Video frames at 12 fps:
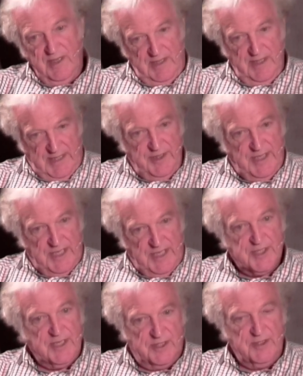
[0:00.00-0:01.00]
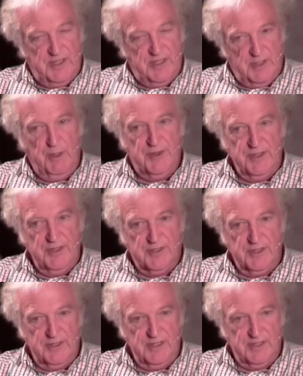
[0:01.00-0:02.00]
in these instances, both
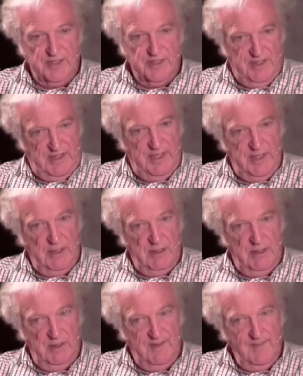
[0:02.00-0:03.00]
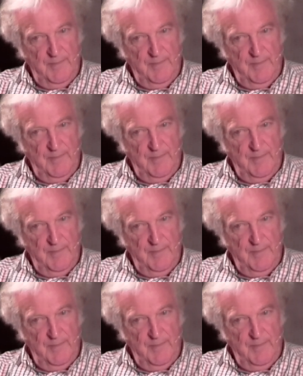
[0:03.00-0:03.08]
instances, in our